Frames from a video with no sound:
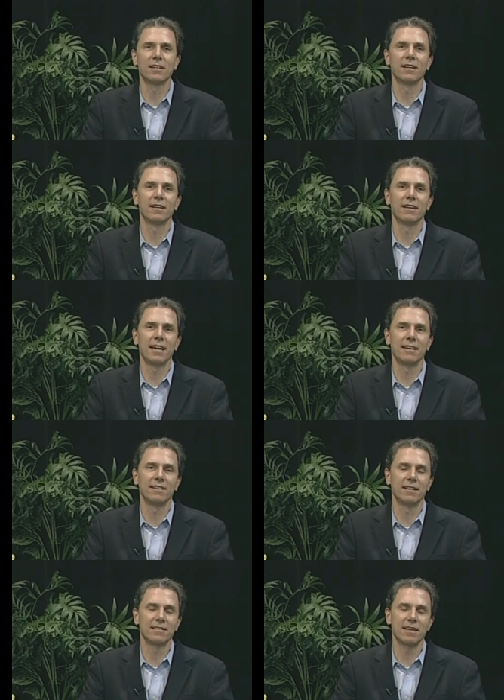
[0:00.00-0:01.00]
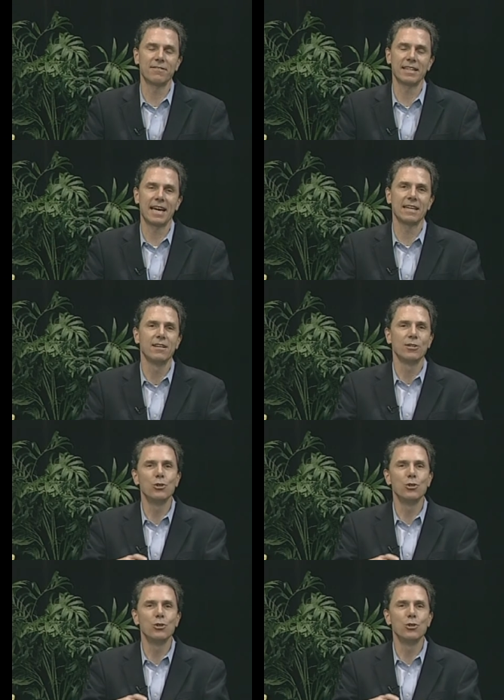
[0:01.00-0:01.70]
uh, and, and stuff like that.